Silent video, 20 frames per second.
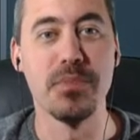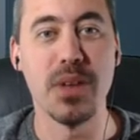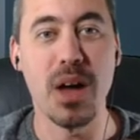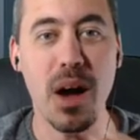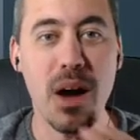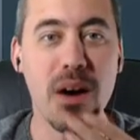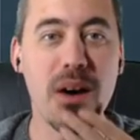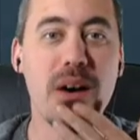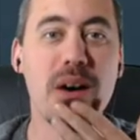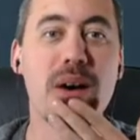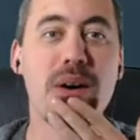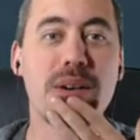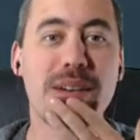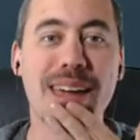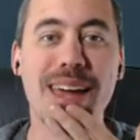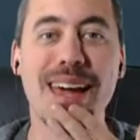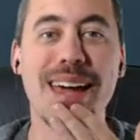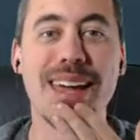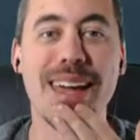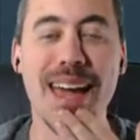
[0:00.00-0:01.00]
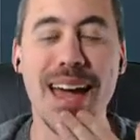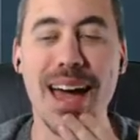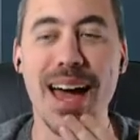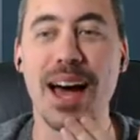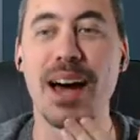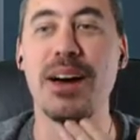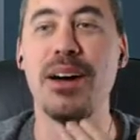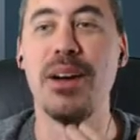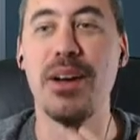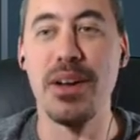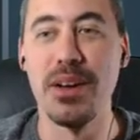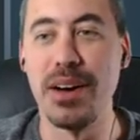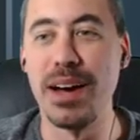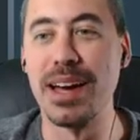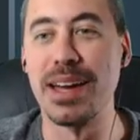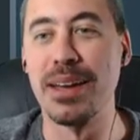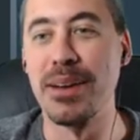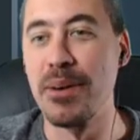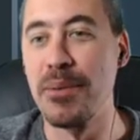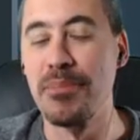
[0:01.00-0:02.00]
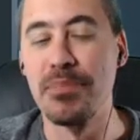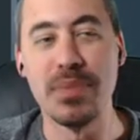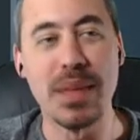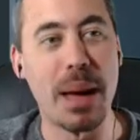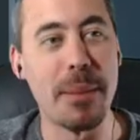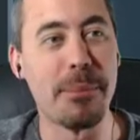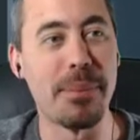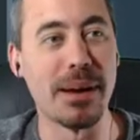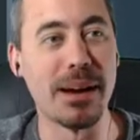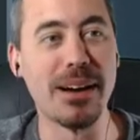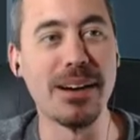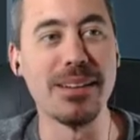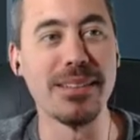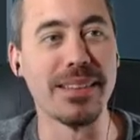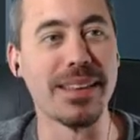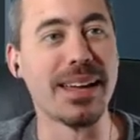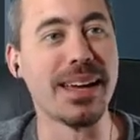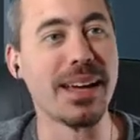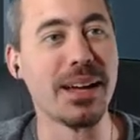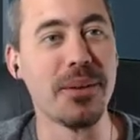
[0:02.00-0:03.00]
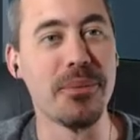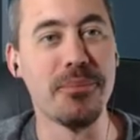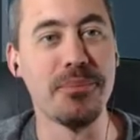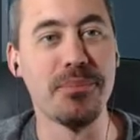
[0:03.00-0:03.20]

oh, okay, yeah. Like apparently,